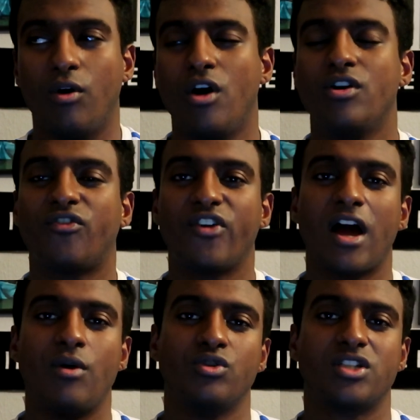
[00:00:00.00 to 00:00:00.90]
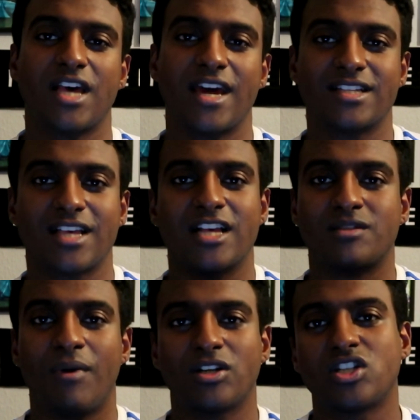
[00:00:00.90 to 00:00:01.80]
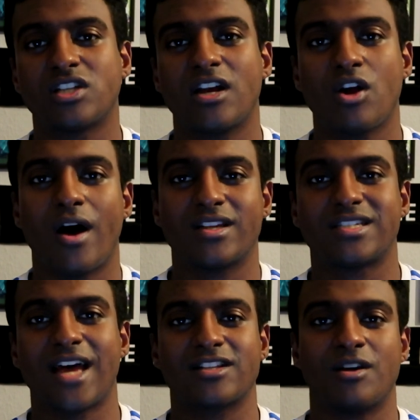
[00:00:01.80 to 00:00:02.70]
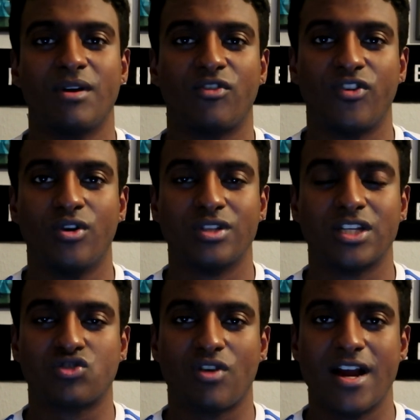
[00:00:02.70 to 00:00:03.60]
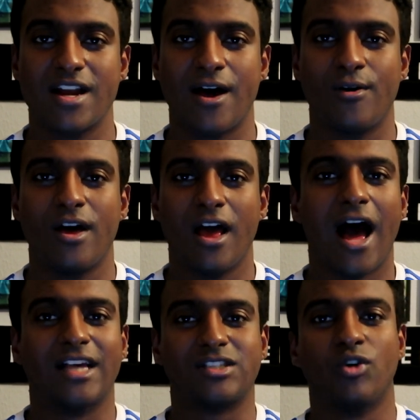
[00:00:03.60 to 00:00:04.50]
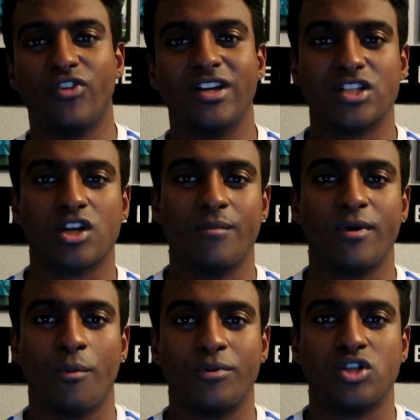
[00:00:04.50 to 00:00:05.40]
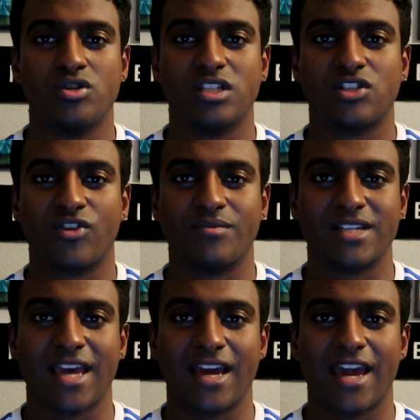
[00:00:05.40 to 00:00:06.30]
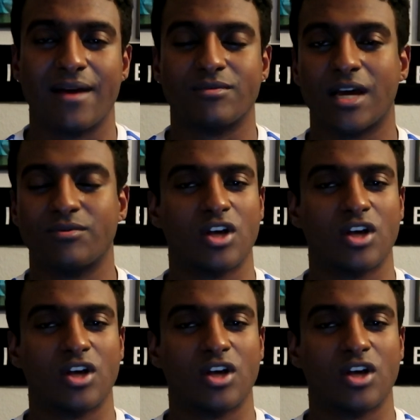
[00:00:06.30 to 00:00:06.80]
The only thing I will say is, as much as I know how stacked our midfield is right now, I still think there's going to be opportunities for him to get game time.